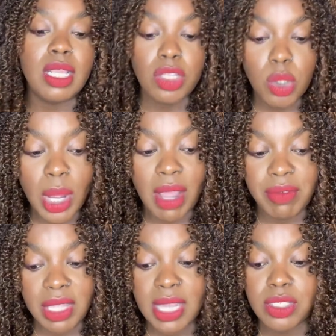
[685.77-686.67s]
then you
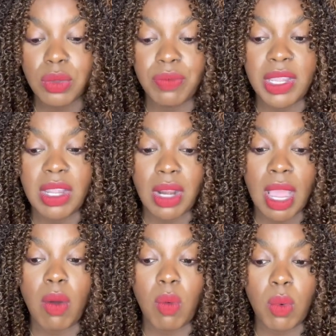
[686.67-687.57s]
have yet to figure
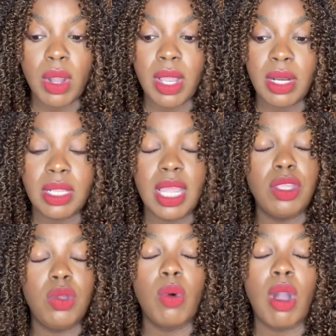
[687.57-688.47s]
out, one,
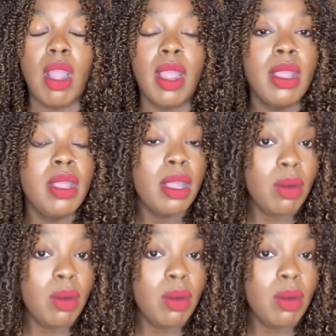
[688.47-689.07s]
that you are,